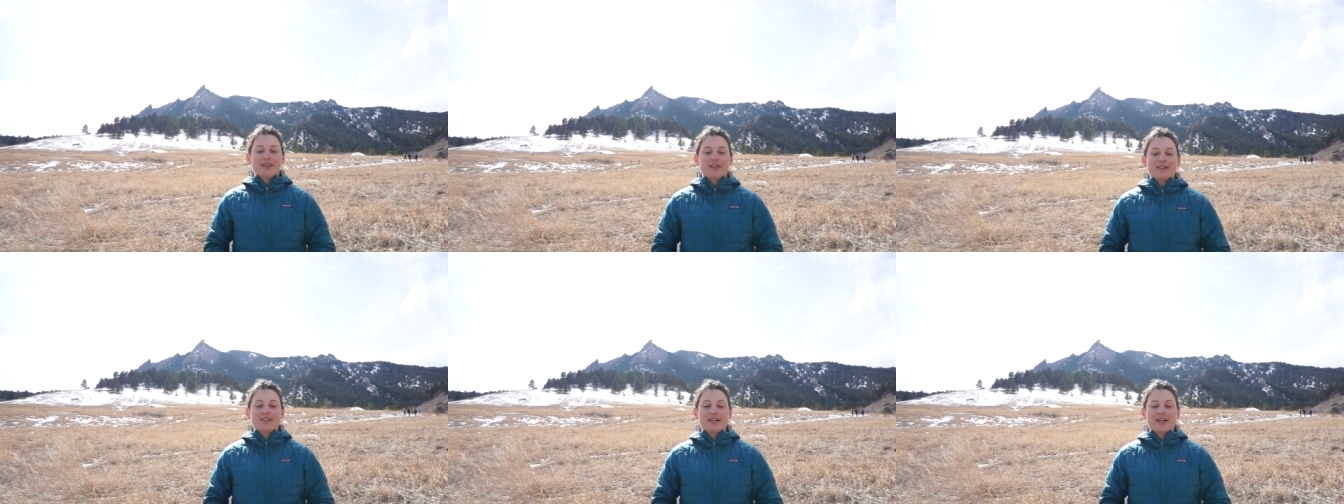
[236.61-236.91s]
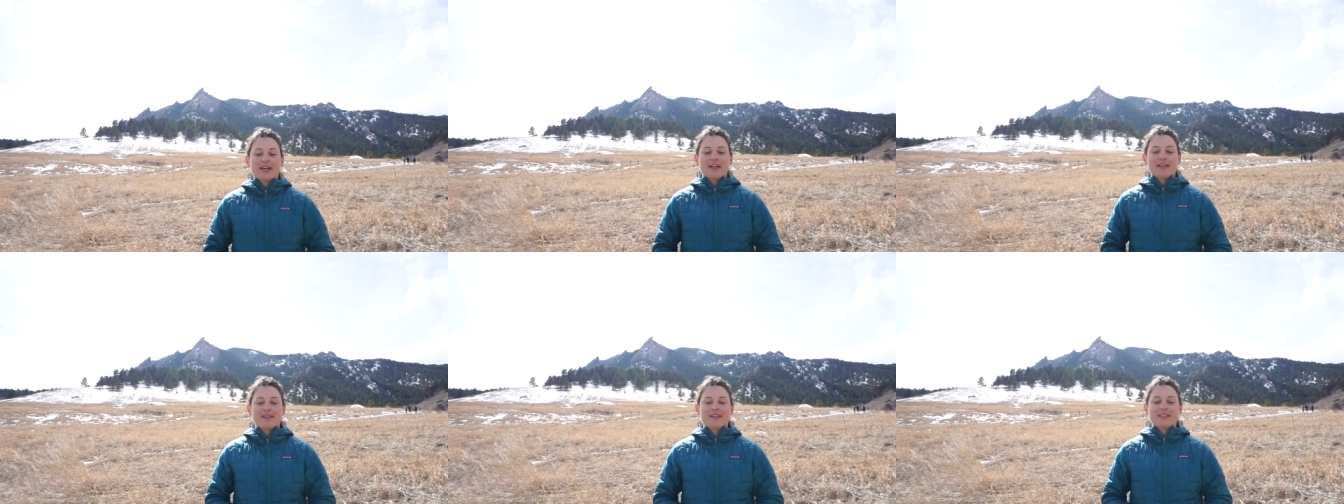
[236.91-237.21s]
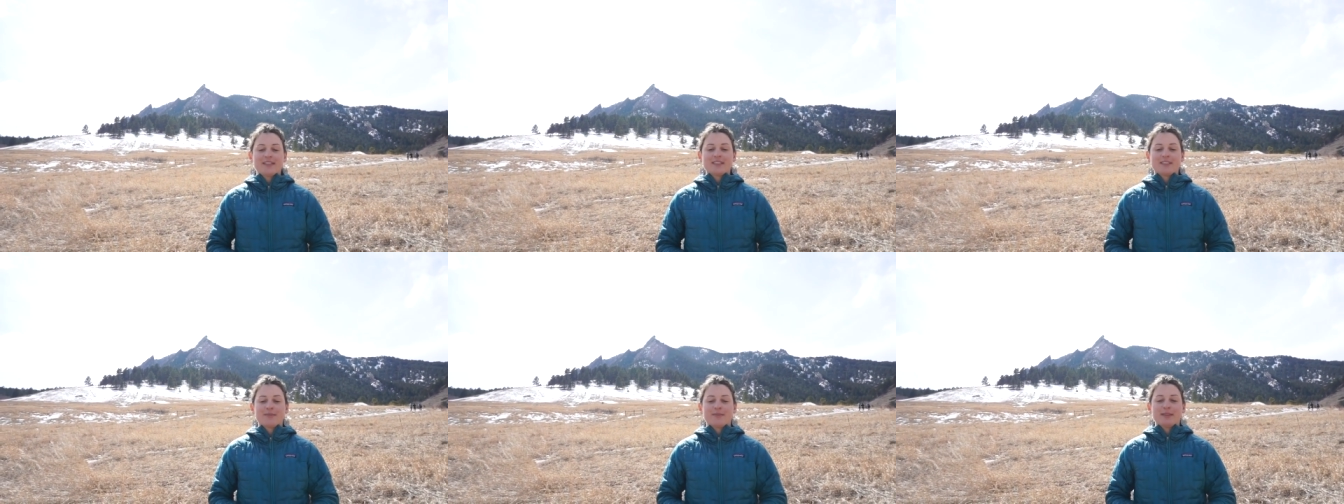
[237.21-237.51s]
that
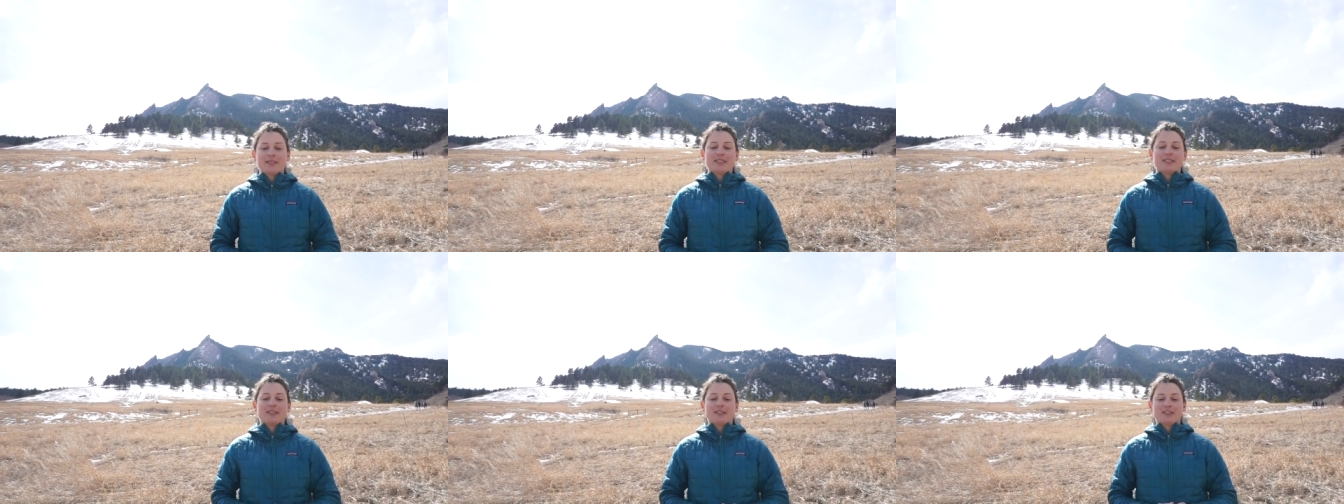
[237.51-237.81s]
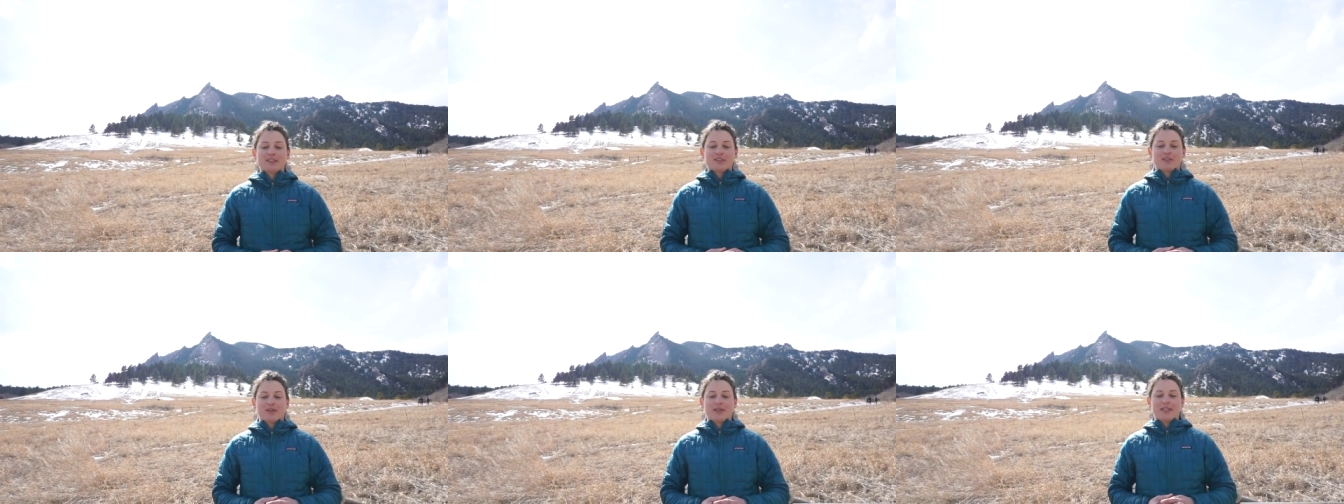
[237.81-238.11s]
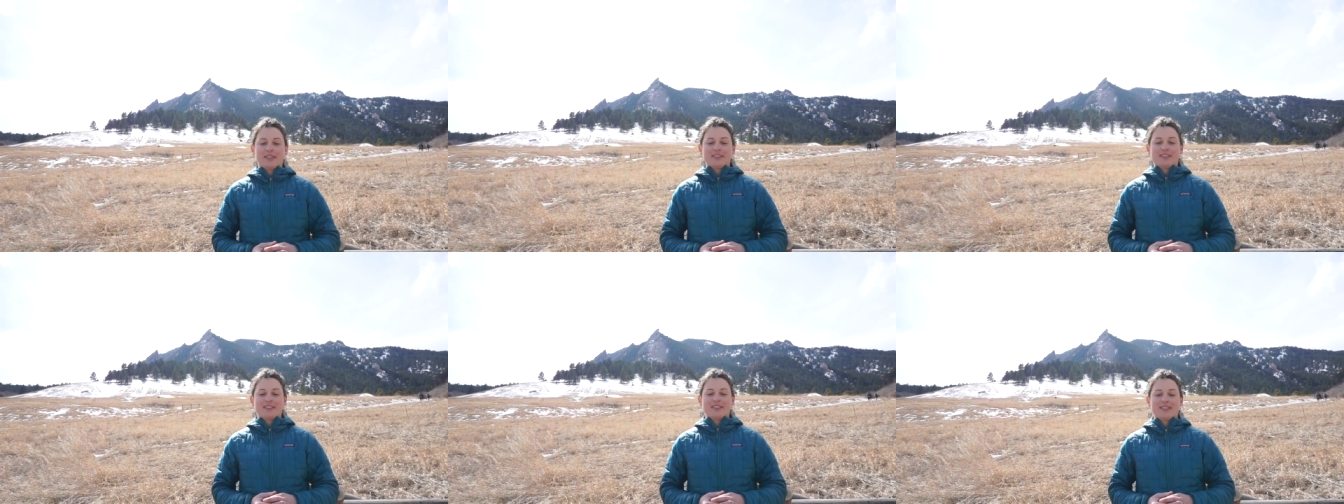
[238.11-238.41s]
tightly cemented its
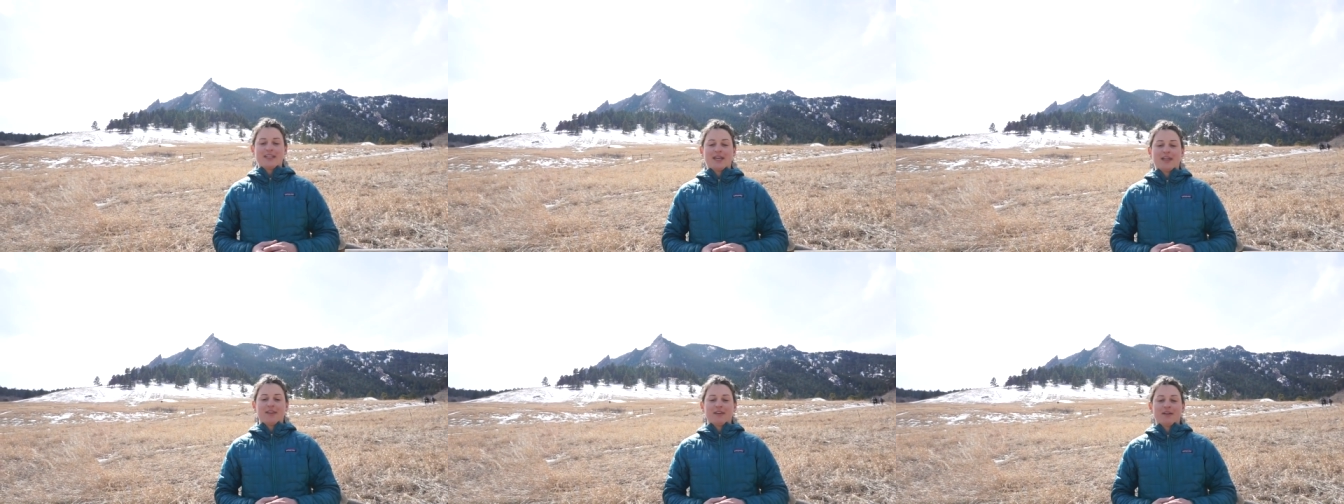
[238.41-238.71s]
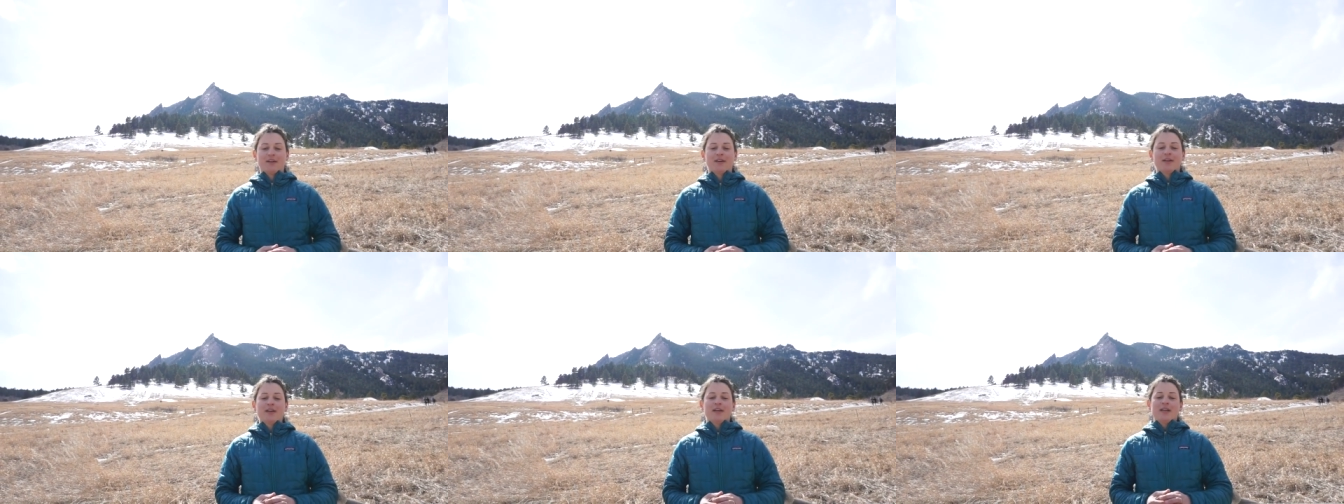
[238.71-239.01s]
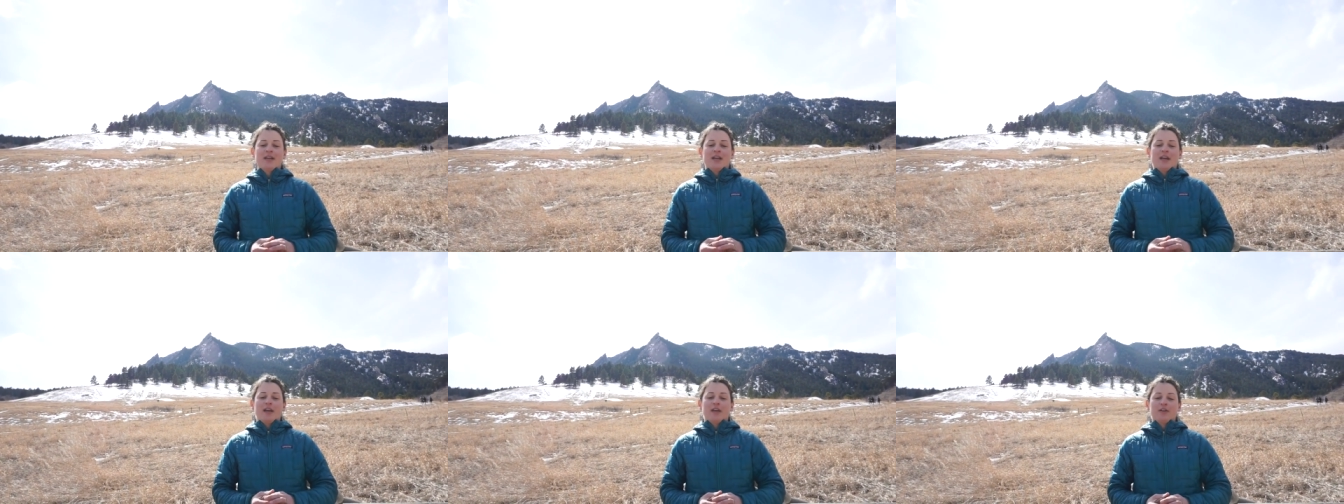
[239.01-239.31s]
grains together
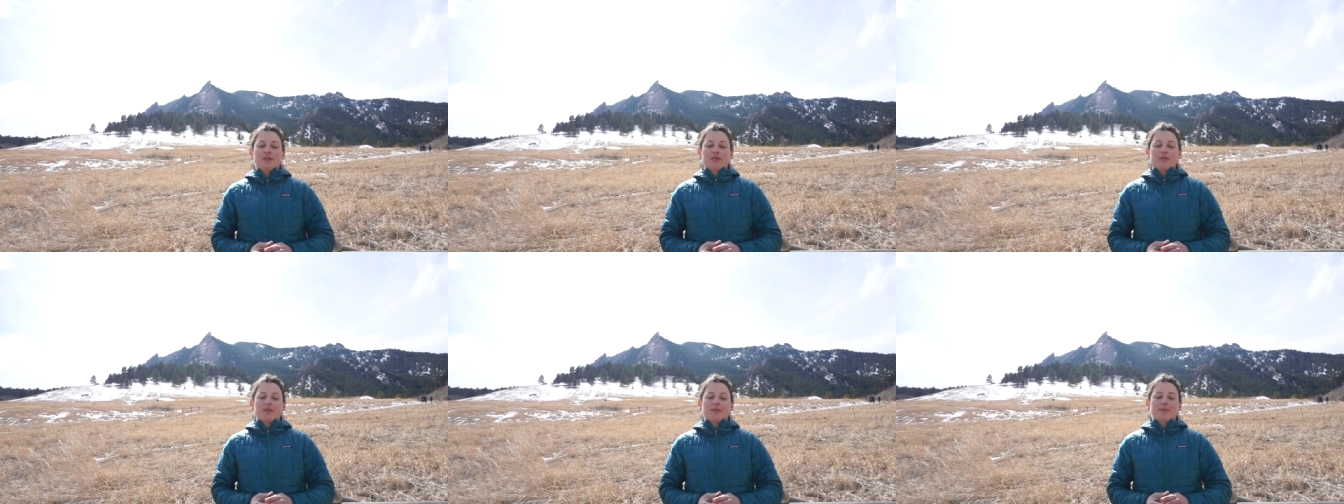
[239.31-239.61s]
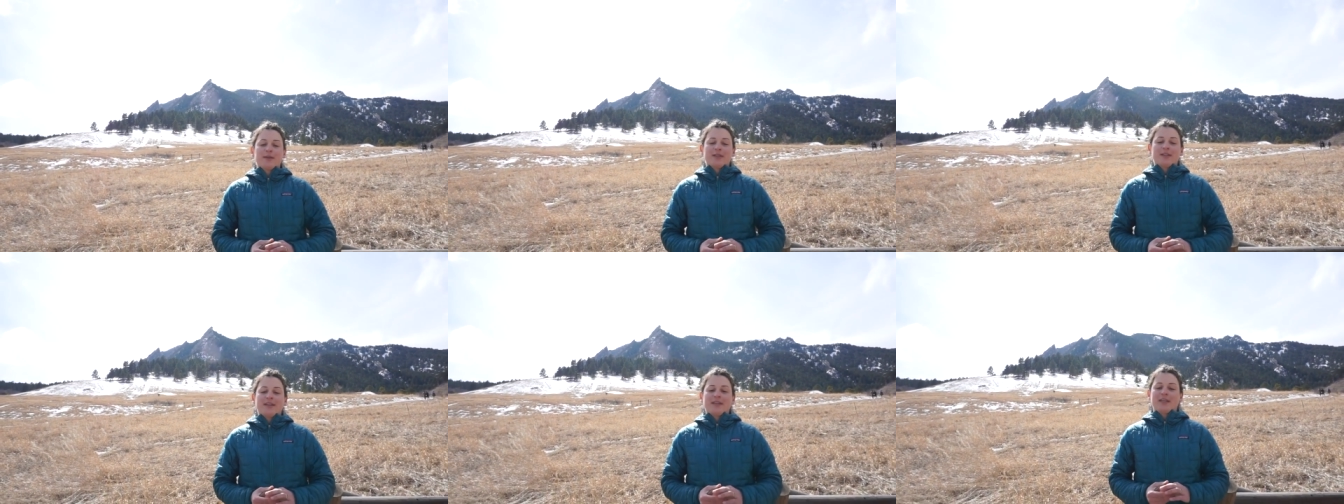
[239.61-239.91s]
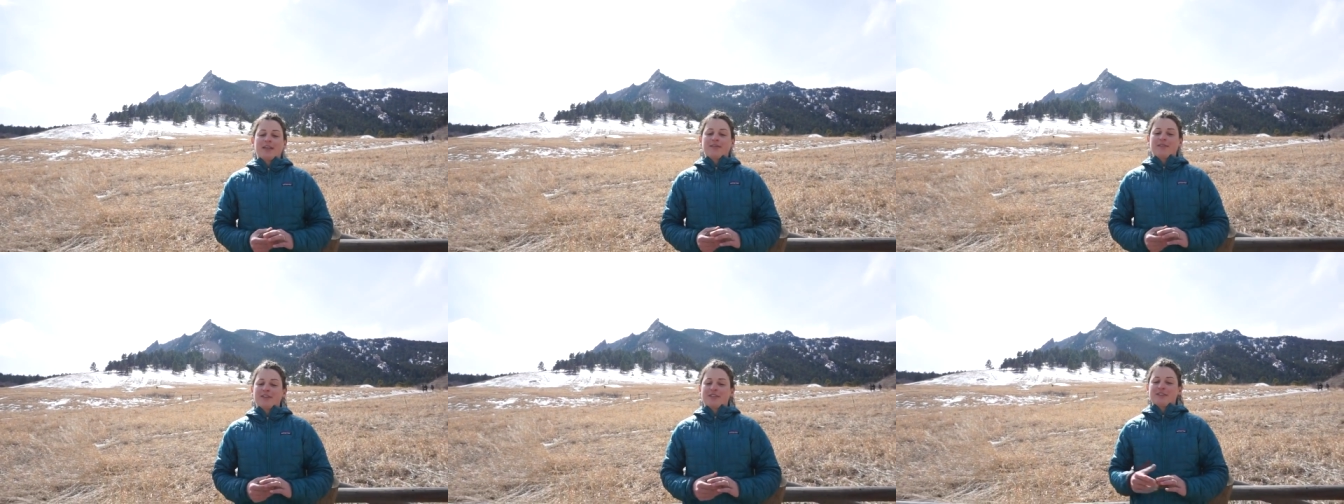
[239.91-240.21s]
and ultimately gave